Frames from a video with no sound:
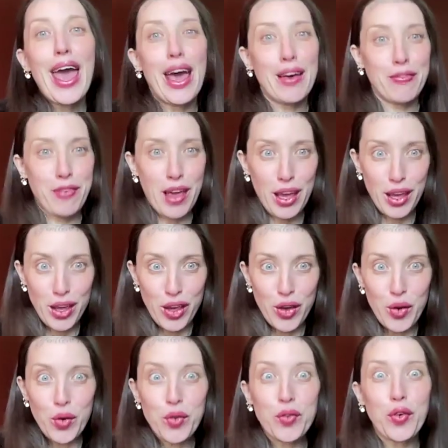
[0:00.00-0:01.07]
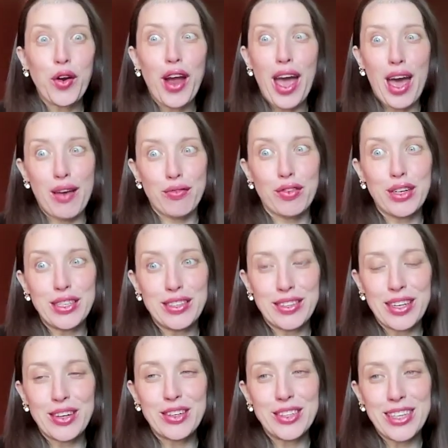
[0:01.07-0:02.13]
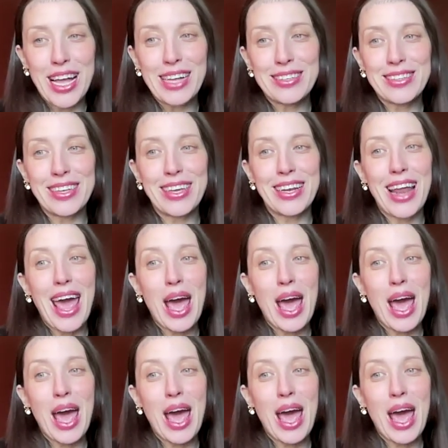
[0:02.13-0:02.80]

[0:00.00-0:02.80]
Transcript: FAQ for every single lesson.